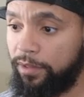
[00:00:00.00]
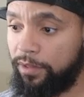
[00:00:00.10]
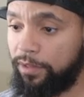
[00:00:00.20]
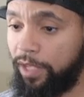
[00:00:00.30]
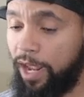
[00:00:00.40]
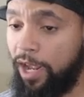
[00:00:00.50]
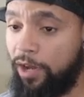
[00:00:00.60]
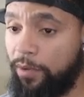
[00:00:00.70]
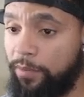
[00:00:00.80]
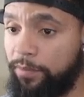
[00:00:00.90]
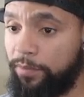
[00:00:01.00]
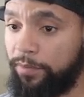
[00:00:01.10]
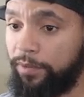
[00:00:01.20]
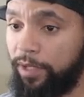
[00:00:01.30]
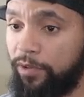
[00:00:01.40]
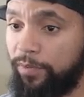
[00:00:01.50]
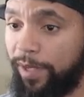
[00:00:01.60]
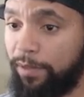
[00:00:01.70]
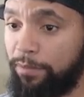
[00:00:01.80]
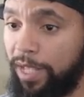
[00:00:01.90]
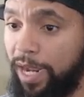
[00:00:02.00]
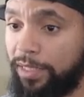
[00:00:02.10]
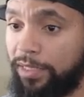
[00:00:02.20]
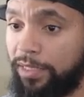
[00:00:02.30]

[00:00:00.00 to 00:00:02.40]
Damn. He was about to blast his